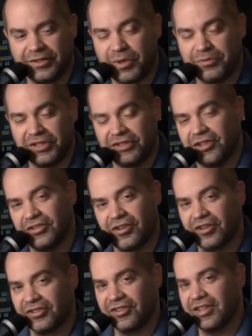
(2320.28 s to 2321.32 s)
and be able to
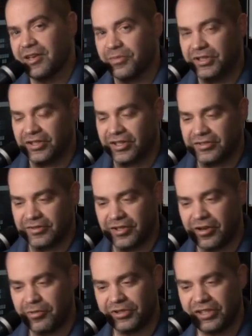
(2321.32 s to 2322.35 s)
talk to them, and
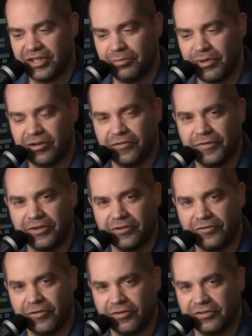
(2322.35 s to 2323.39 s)
you're able to get a better
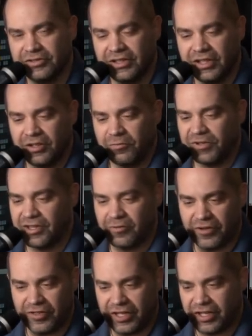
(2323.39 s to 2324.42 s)
feel for what they
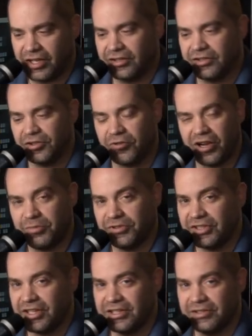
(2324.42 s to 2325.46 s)
were thinking. You're
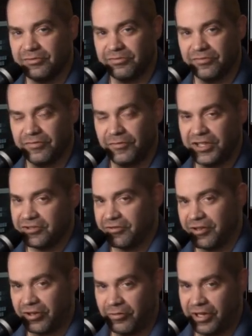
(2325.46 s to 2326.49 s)
able to get in feature
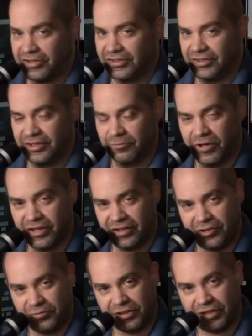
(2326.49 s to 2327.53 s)
requests in a way
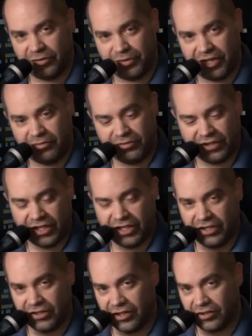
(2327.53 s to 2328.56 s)
that you would never be able to
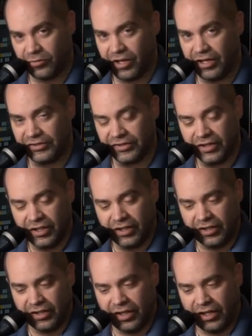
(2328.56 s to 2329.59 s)
get in otherwise,
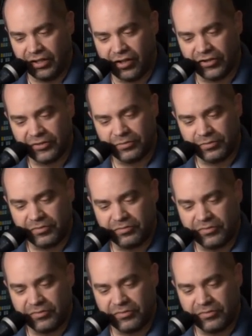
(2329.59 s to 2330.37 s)
and also